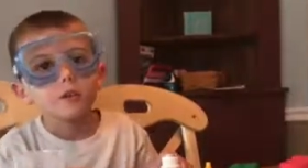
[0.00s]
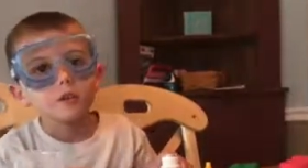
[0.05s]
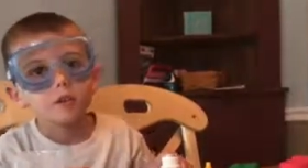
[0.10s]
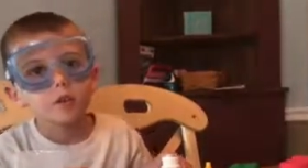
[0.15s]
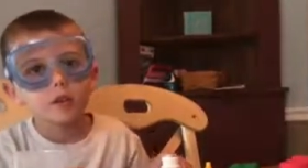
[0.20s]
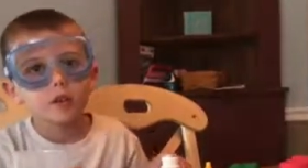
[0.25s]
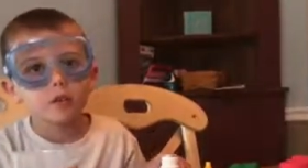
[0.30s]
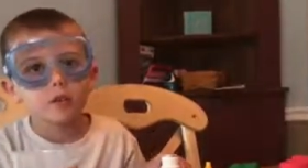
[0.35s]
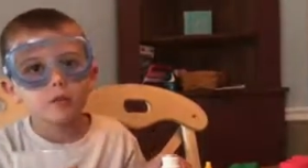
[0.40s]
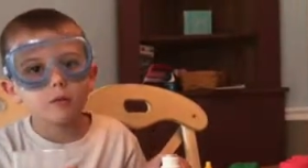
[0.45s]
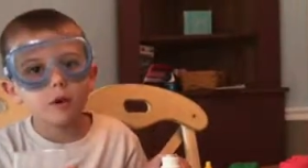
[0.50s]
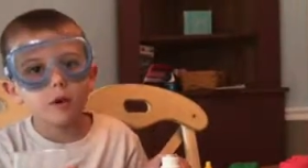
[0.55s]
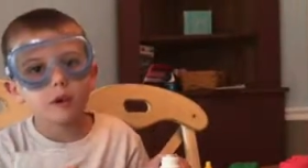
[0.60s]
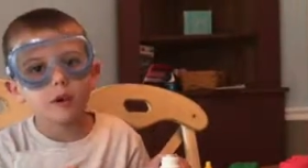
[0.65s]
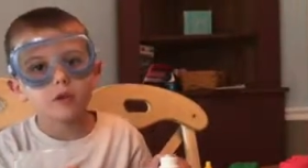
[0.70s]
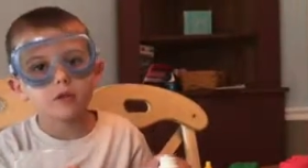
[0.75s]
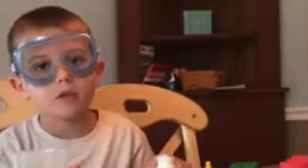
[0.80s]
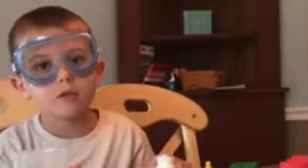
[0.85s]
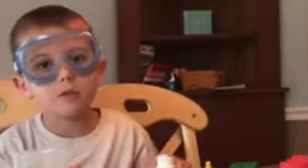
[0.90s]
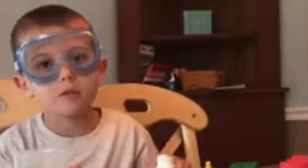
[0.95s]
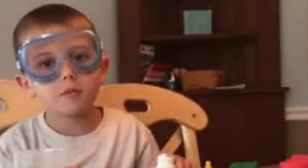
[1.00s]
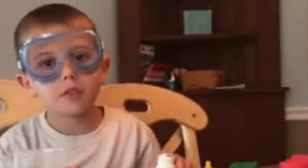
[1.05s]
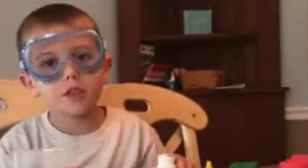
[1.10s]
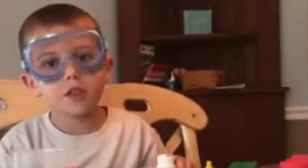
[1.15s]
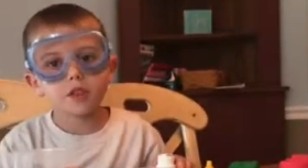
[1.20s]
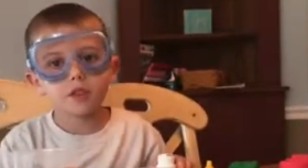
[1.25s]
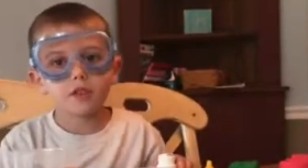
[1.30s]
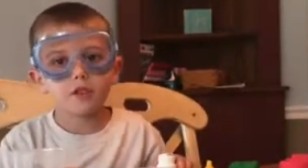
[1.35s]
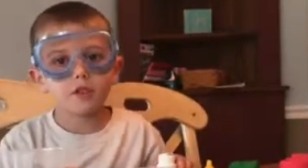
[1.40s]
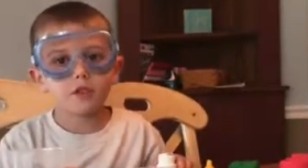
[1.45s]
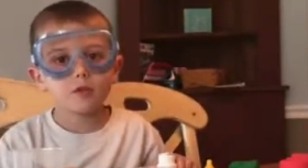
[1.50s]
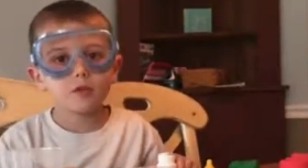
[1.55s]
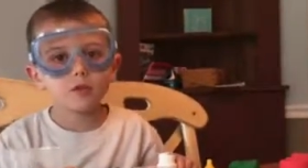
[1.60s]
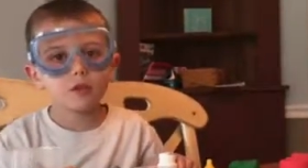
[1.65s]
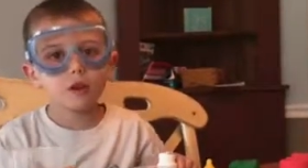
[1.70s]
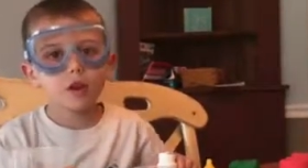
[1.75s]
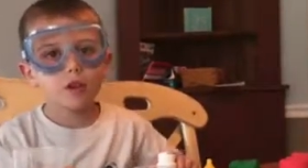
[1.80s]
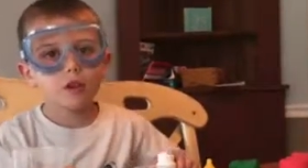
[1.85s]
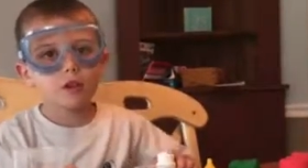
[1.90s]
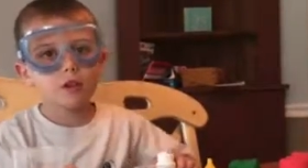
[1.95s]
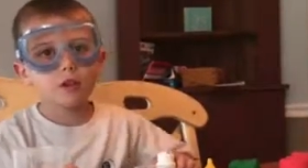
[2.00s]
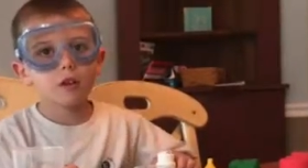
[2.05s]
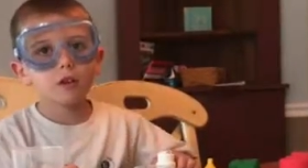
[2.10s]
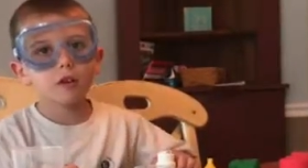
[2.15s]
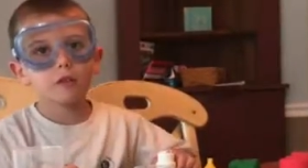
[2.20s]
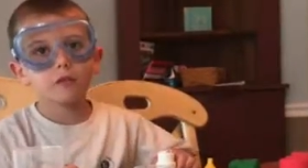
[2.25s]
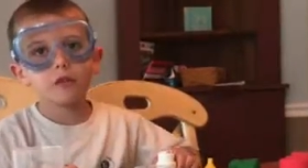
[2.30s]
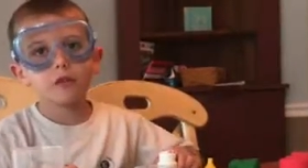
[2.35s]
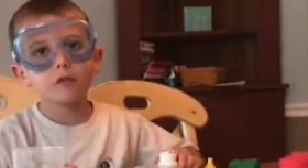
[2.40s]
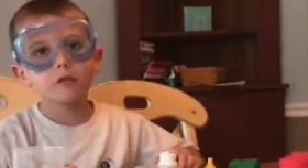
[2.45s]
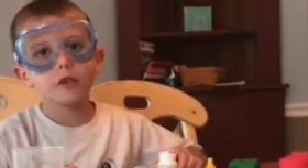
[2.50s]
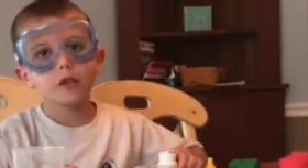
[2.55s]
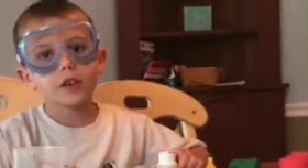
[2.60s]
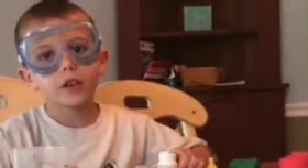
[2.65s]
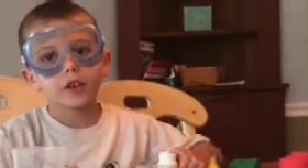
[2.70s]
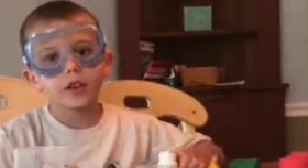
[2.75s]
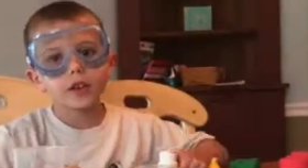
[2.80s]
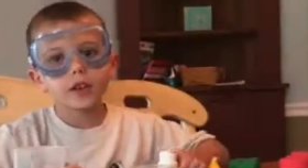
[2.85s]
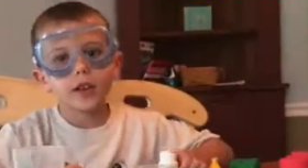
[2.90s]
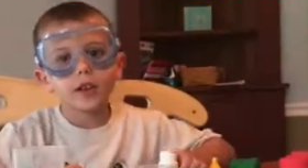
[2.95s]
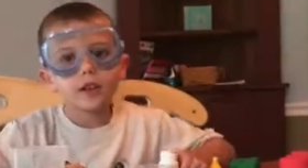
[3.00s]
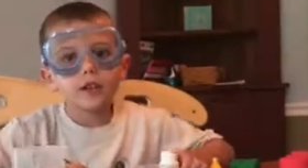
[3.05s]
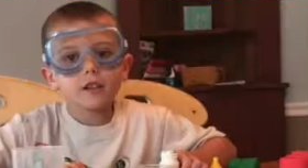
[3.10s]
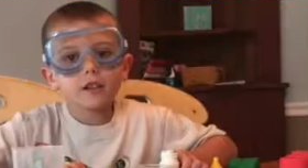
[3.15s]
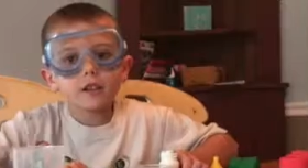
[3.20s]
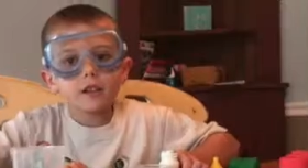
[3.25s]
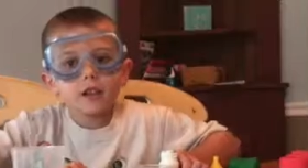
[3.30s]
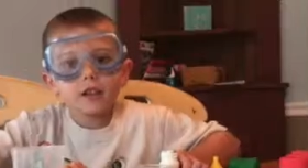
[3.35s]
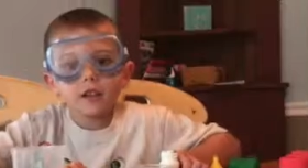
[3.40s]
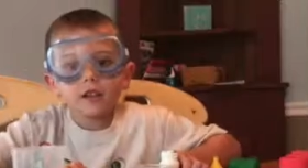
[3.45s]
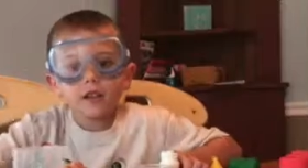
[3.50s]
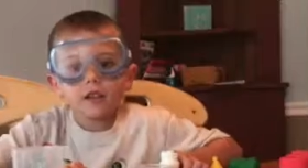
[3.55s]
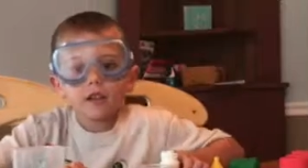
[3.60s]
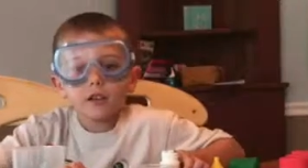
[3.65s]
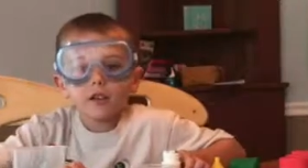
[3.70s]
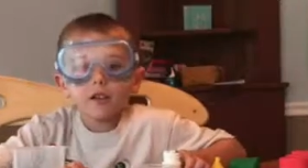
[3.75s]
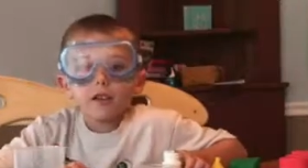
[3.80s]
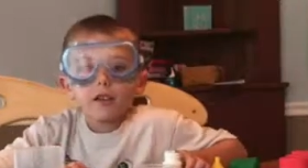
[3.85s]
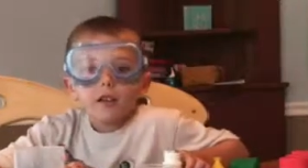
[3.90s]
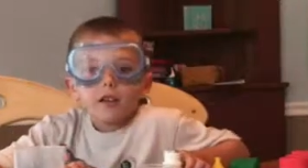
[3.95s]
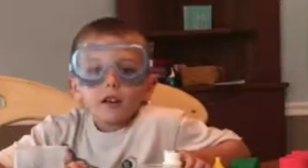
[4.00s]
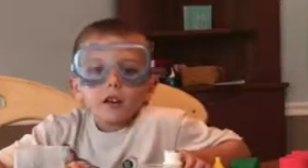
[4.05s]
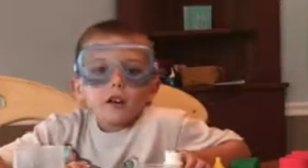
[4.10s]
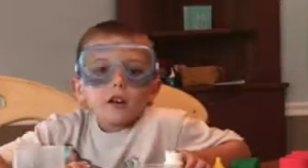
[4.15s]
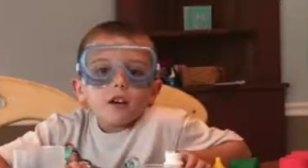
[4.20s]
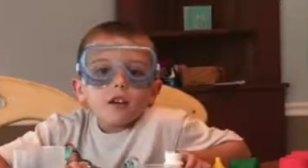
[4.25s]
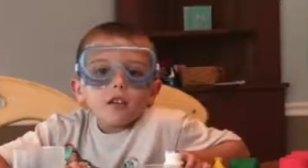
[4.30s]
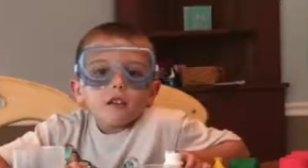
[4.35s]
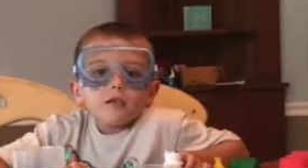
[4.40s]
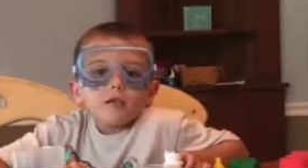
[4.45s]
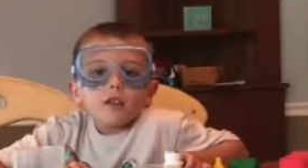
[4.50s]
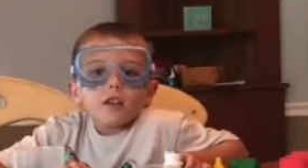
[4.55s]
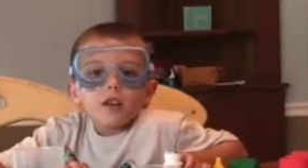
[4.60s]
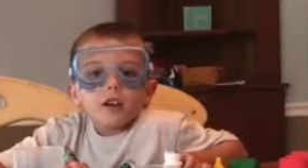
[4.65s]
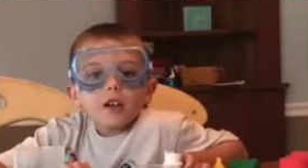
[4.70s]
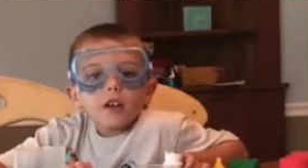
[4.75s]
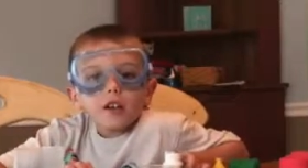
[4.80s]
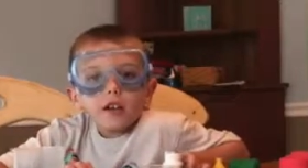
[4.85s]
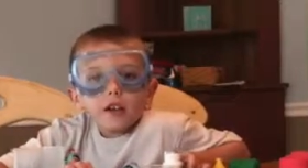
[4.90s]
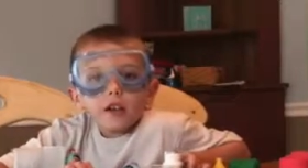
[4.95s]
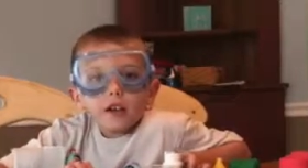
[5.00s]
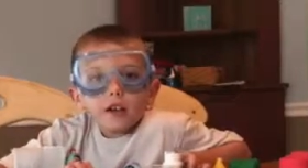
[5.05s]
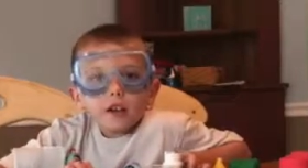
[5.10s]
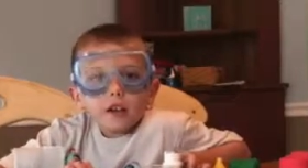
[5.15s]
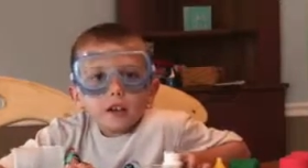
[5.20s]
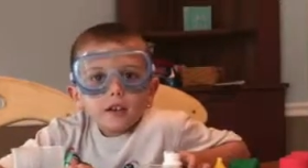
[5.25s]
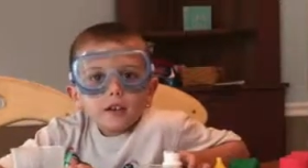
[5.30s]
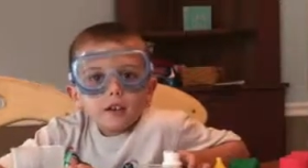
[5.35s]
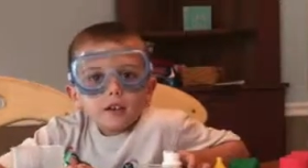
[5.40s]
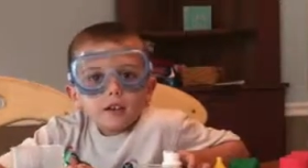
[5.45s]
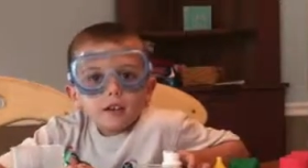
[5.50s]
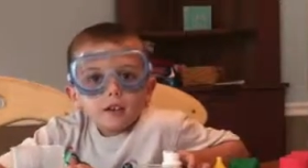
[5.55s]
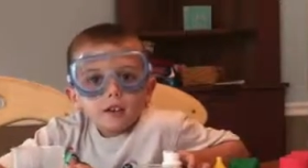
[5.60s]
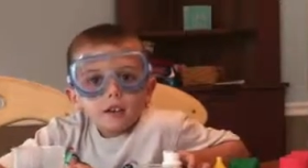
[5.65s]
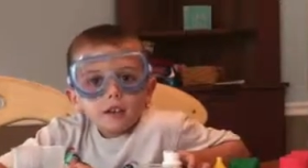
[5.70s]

what you want me to color of, of like an alien, of like